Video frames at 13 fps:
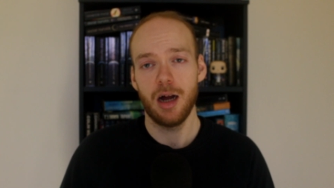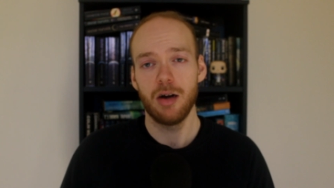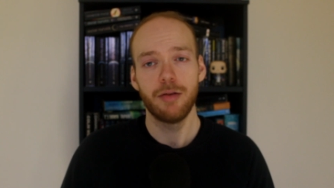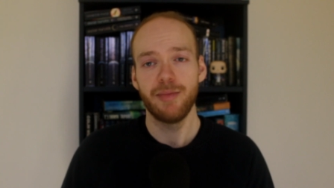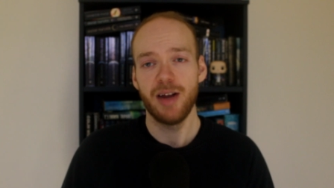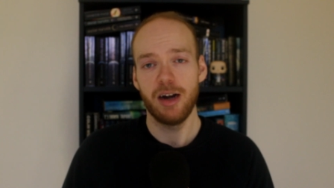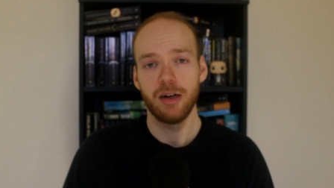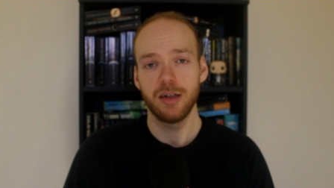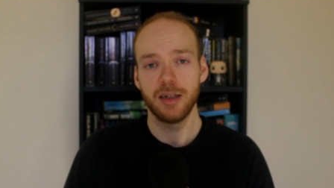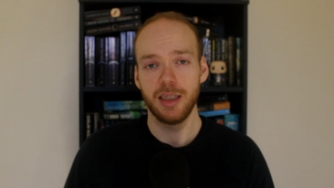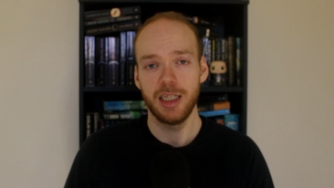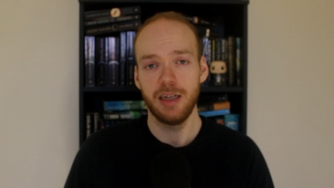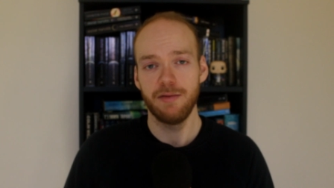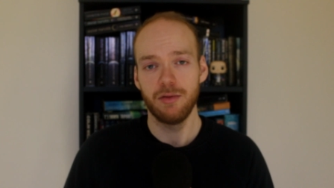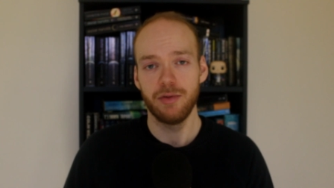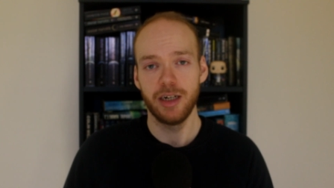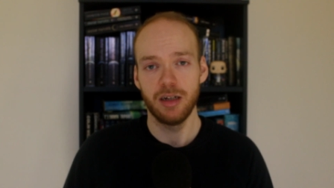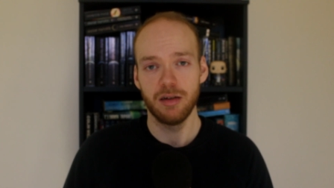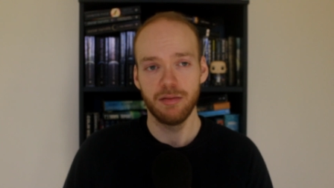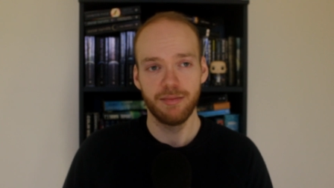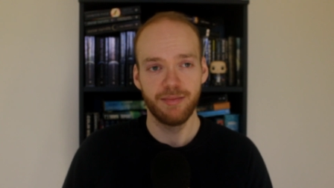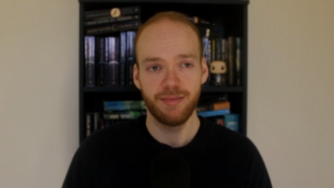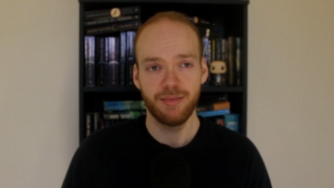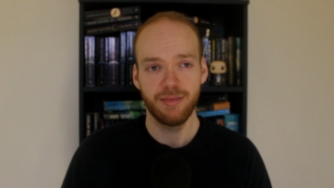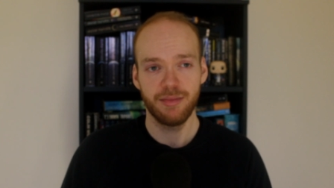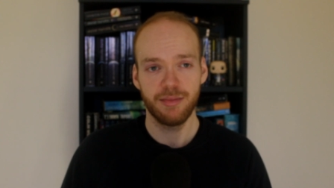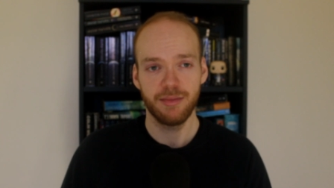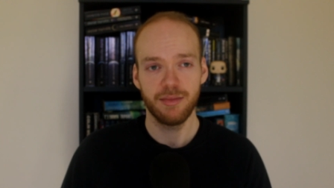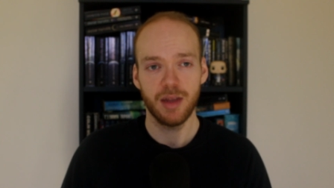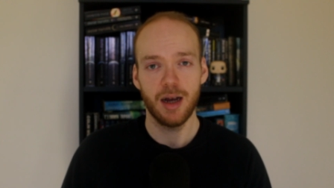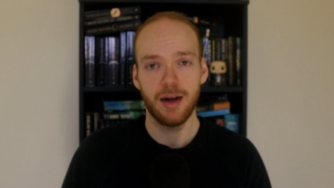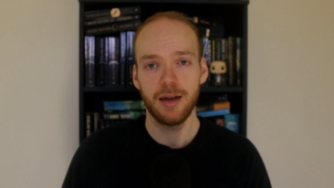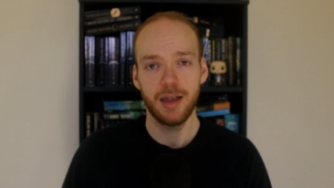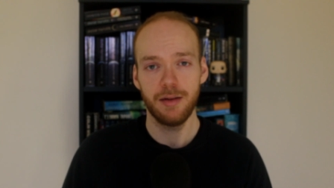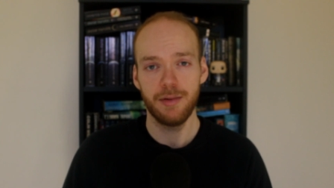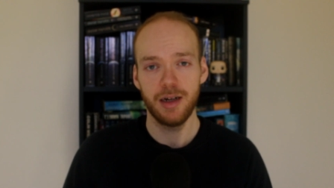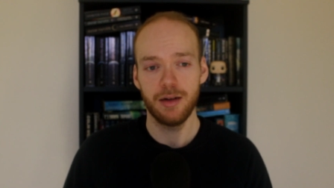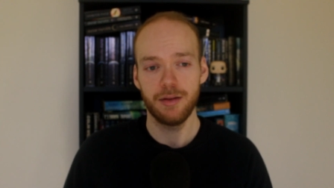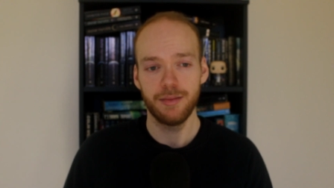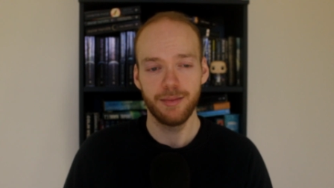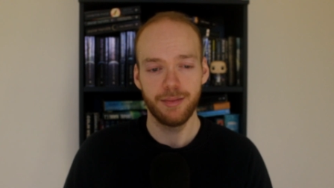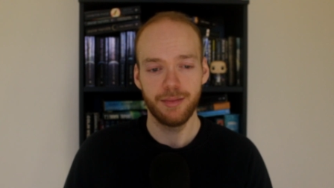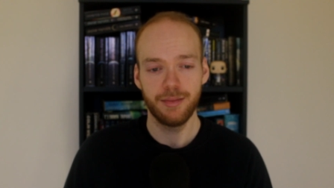are Americans even real? Are they real?